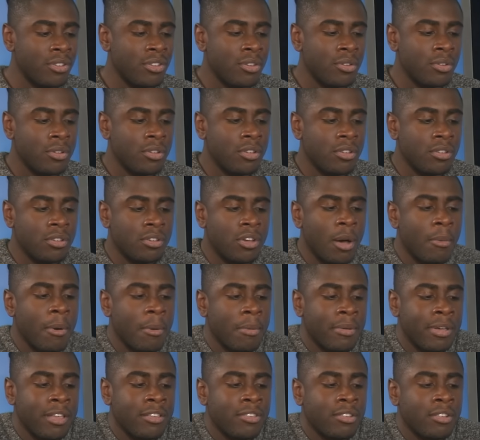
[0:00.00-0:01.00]
you come
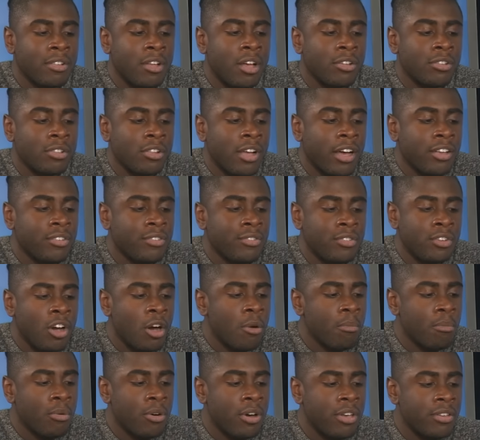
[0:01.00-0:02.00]
up against the likes of
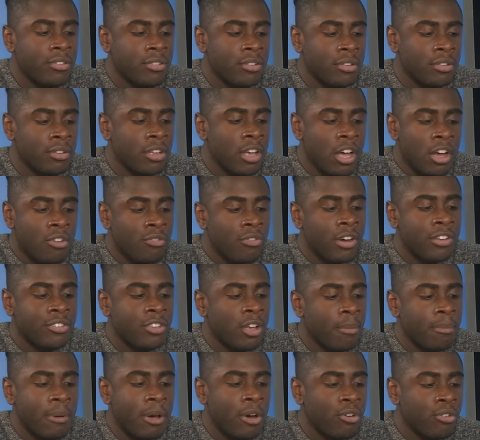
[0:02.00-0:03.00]
Young Boys and Red
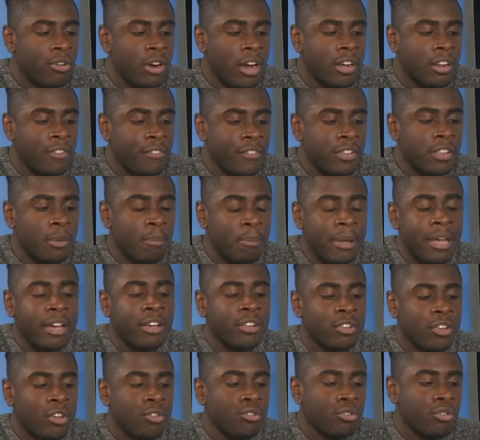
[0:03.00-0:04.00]
Star Belgrade. I think the pick
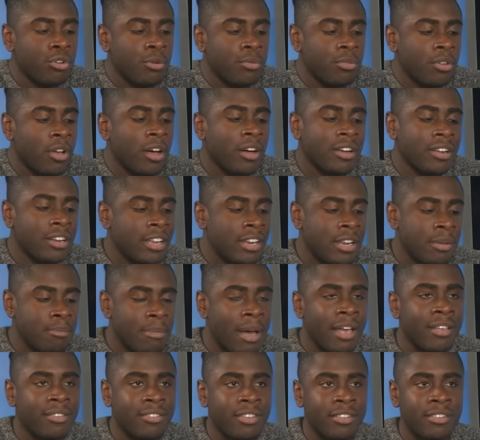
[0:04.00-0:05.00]
of those groups are clearly
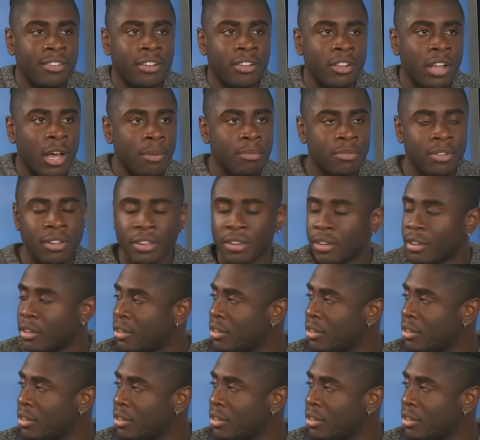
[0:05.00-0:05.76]
Man City and Leipzig.